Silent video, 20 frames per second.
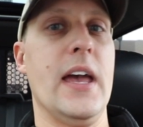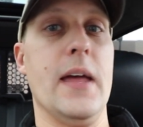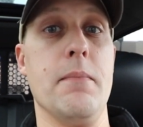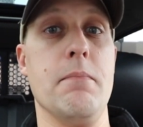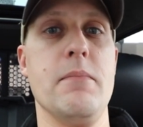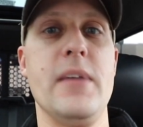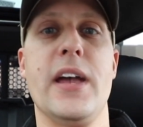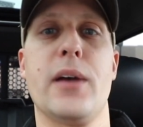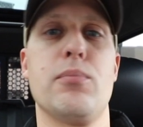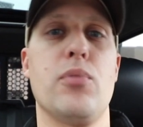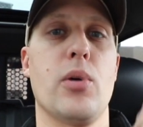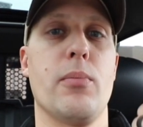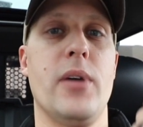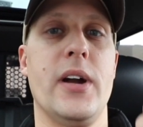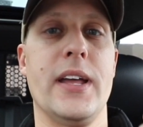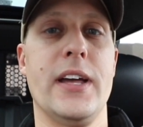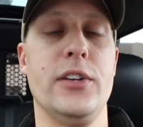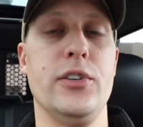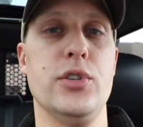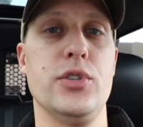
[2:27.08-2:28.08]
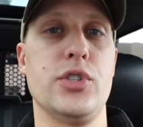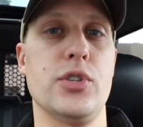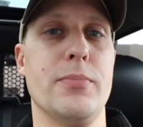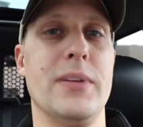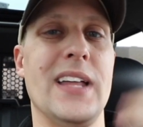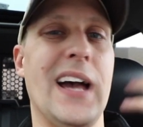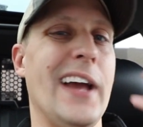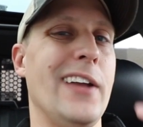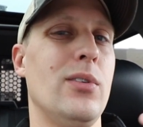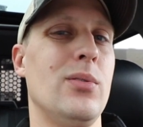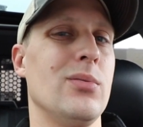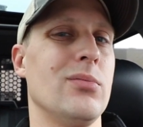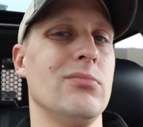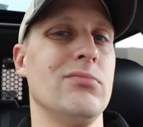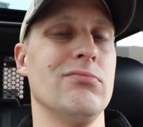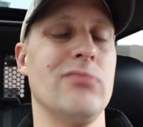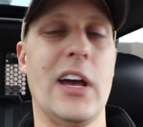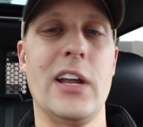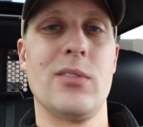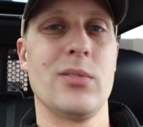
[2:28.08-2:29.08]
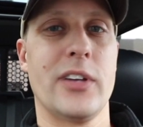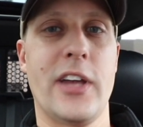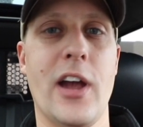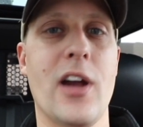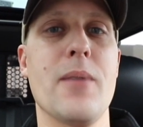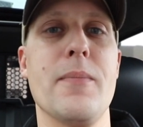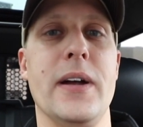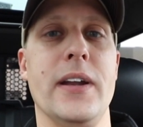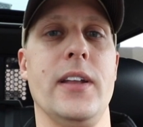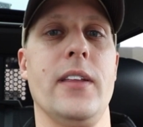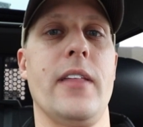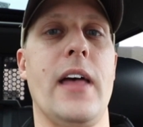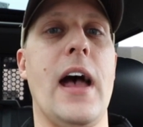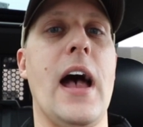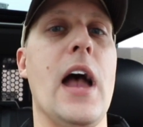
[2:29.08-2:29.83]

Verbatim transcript: and make more money on YouTube, but I don't I don't care about any of that.